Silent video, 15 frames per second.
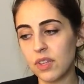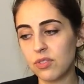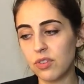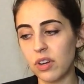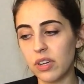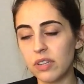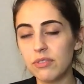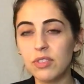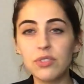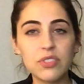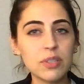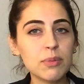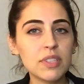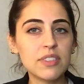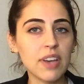Sorry, if you
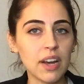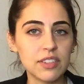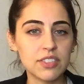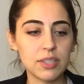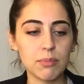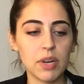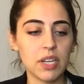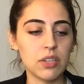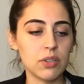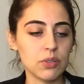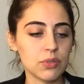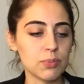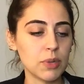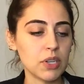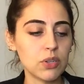see me touching my
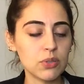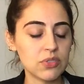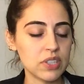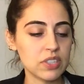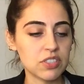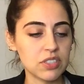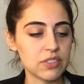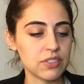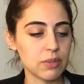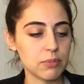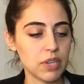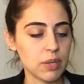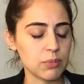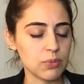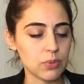nose, my nose itches
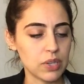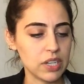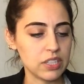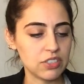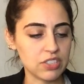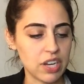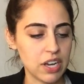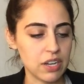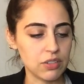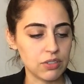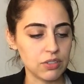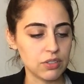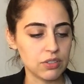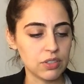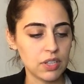sometimes when I
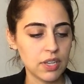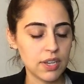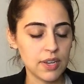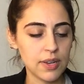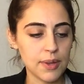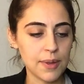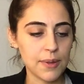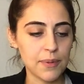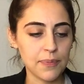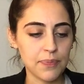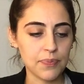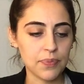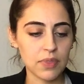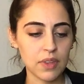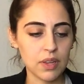channel.
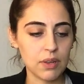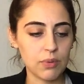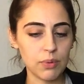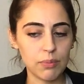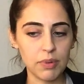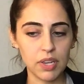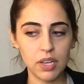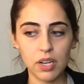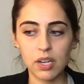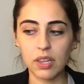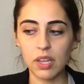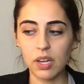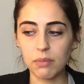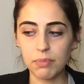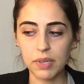We've been getting
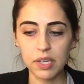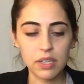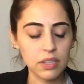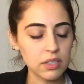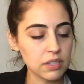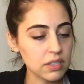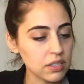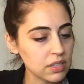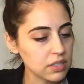that a bit.